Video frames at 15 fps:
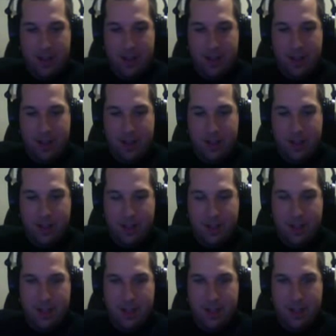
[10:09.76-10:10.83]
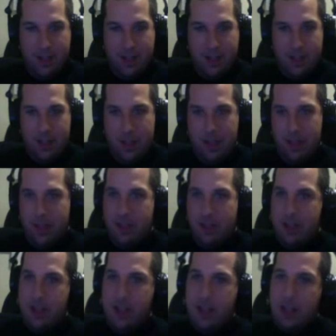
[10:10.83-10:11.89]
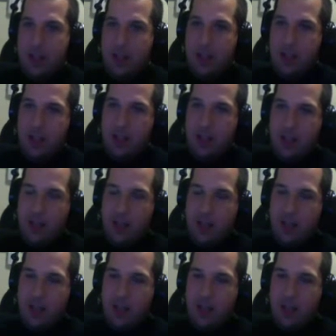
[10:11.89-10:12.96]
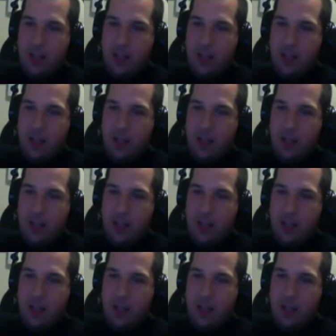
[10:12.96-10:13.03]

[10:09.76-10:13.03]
(silent)